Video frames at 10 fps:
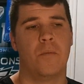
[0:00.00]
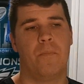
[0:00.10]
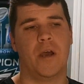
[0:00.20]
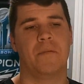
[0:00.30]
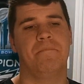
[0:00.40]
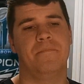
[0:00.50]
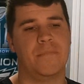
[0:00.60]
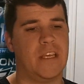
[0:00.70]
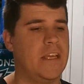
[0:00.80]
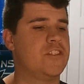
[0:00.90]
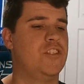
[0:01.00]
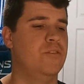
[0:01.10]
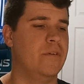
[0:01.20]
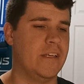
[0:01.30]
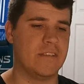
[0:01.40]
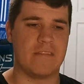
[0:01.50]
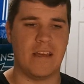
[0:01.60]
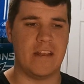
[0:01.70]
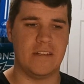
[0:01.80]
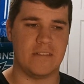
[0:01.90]
But the issue is
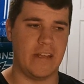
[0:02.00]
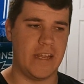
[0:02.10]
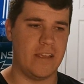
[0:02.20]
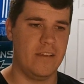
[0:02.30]
that it's like,